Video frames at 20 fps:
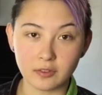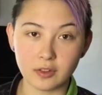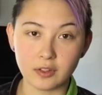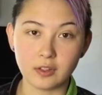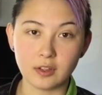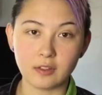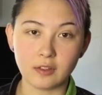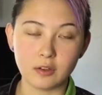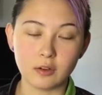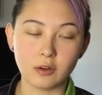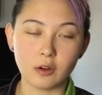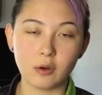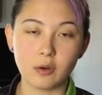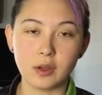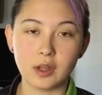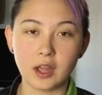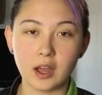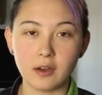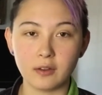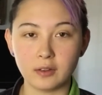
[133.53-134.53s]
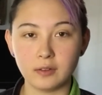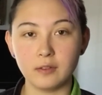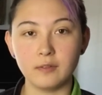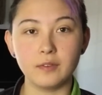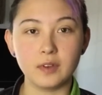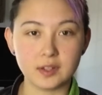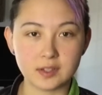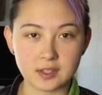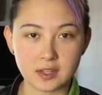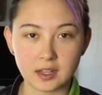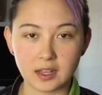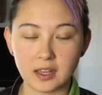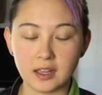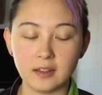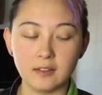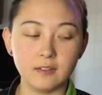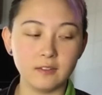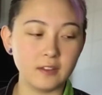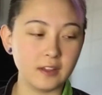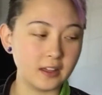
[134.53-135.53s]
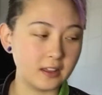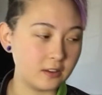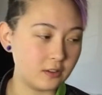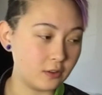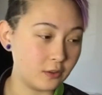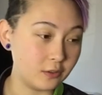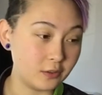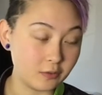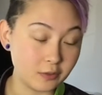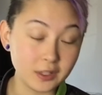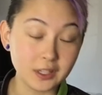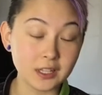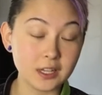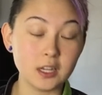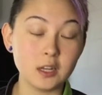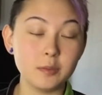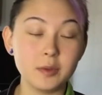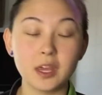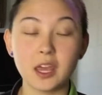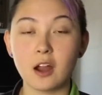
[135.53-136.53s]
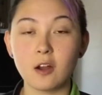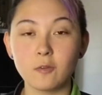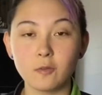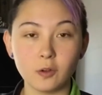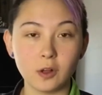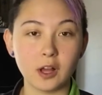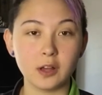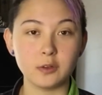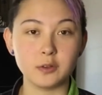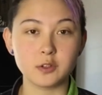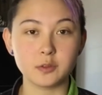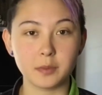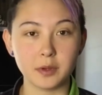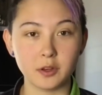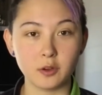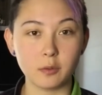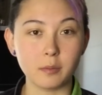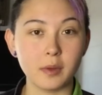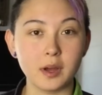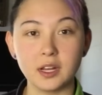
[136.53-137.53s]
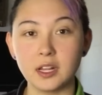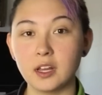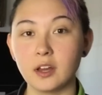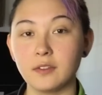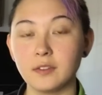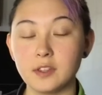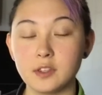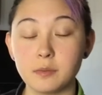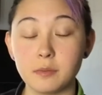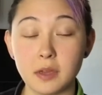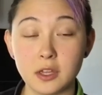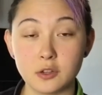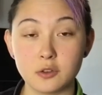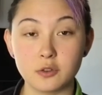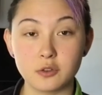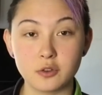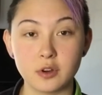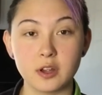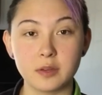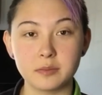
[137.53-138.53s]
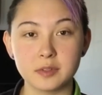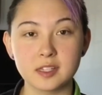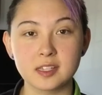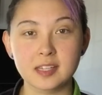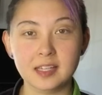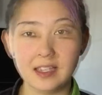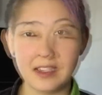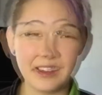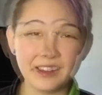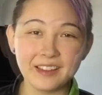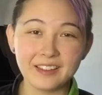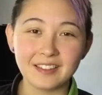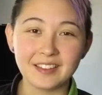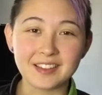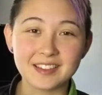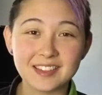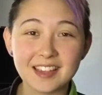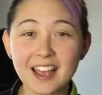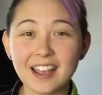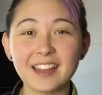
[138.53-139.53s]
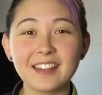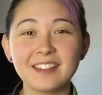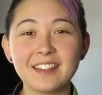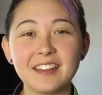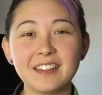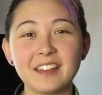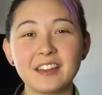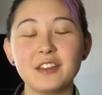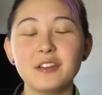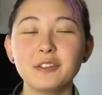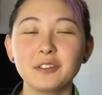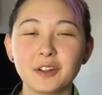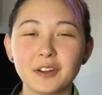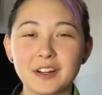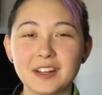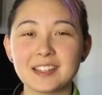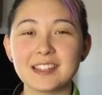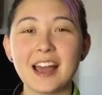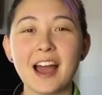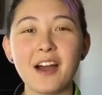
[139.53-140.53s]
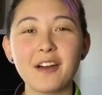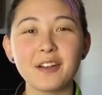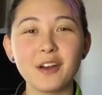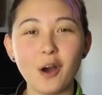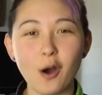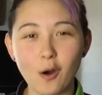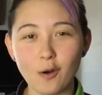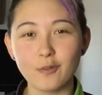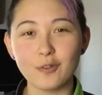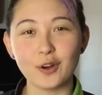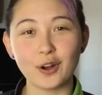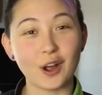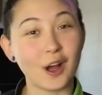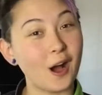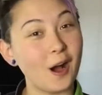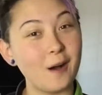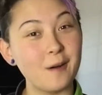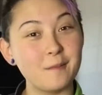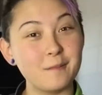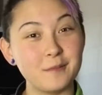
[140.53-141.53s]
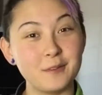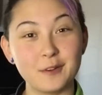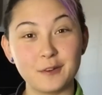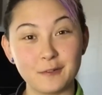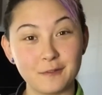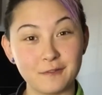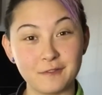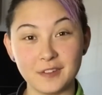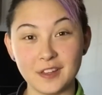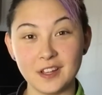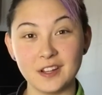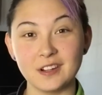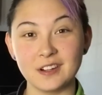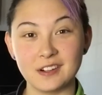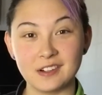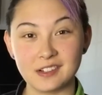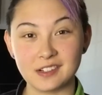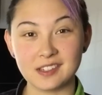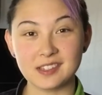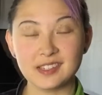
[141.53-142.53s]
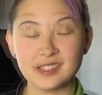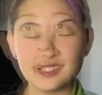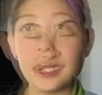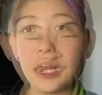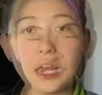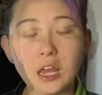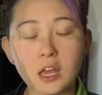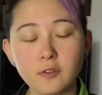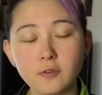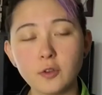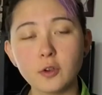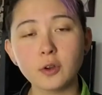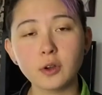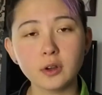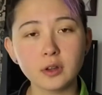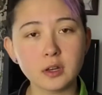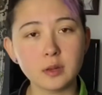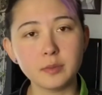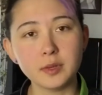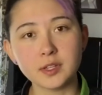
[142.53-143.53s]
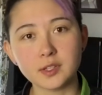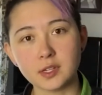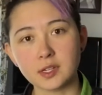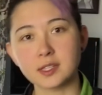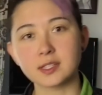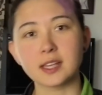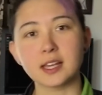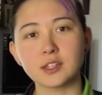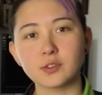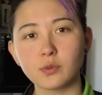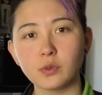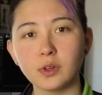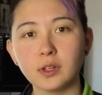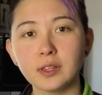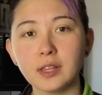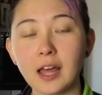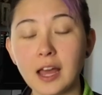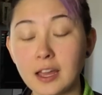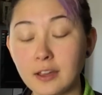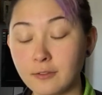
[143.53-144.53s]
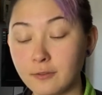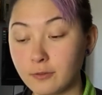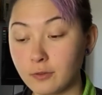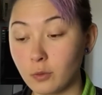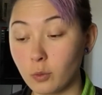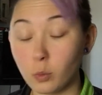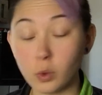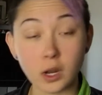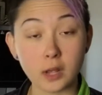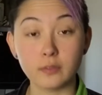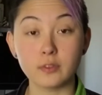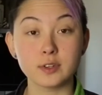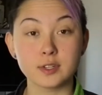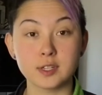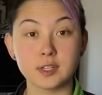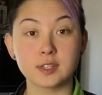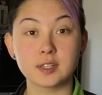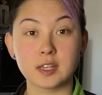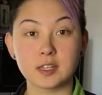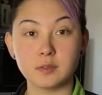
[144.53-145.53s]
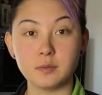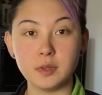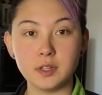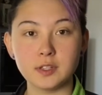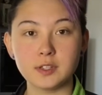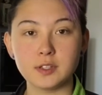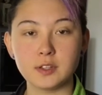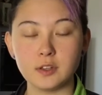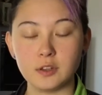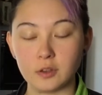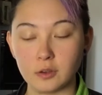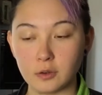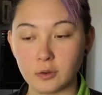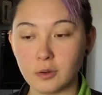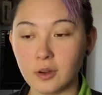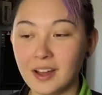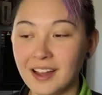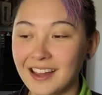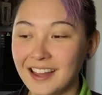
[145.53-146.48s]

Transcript: everything that you're going out and investing in, then you really need to be careful how you spend your money on these major trips. The second thing that you learn is how to overcome your fears. If you're going to be successful in life, whatever success means to you,